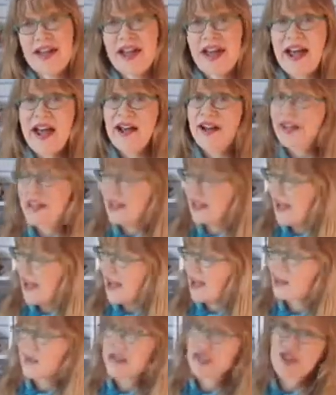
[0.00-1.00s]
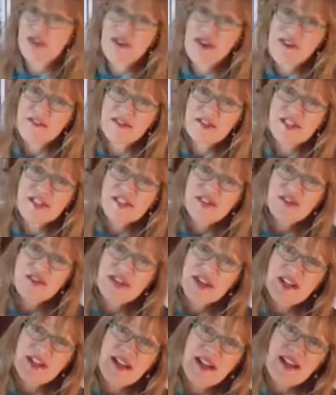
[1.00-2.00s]
How can light, which travels in a
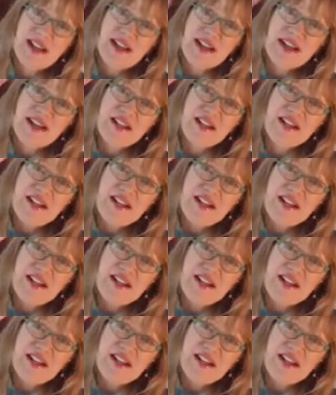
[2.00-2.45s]
straight line,